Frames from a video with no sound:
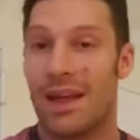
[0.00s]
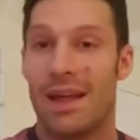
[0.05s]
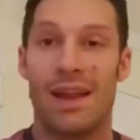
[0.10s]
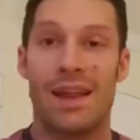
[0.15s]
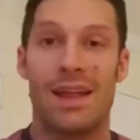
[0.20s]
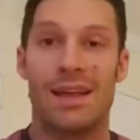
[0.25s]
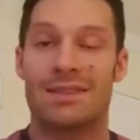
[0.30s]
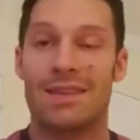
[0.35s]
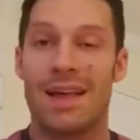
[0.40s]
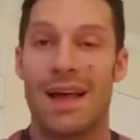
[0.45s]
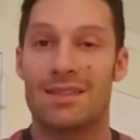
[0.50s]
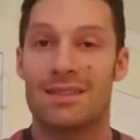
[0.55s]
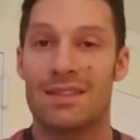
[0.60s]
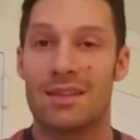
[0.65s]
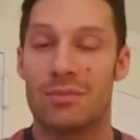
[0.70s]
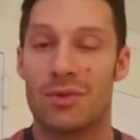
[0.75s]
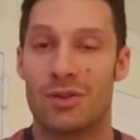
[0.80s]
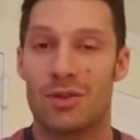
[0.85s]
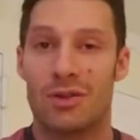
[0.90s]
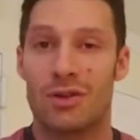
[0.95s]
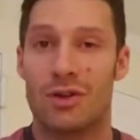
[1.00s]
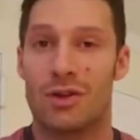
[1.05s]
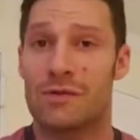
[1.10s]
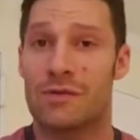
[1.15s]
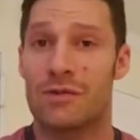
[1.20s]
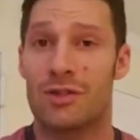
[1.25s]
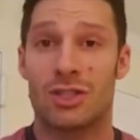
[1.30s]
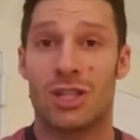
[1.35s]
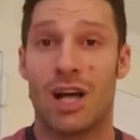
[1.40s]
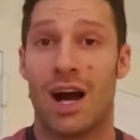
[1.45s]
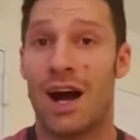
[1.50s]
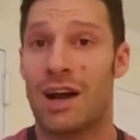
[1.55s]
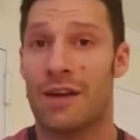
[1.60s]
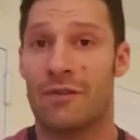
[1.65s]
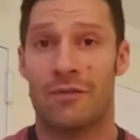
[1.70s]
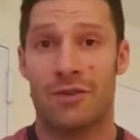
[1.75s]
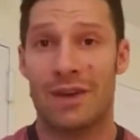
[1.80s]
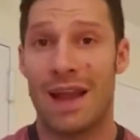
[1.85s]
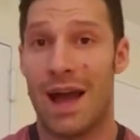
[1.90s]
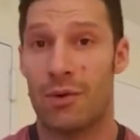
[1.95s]
And it's that simple. You're going for a
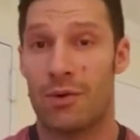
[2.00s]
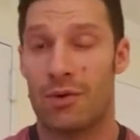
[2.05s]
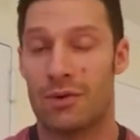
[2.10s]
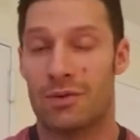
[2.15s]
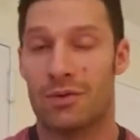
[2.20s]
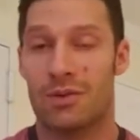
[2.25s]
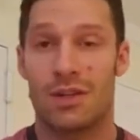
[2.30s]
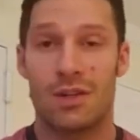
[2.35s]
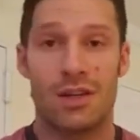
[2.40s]
jog for an hour.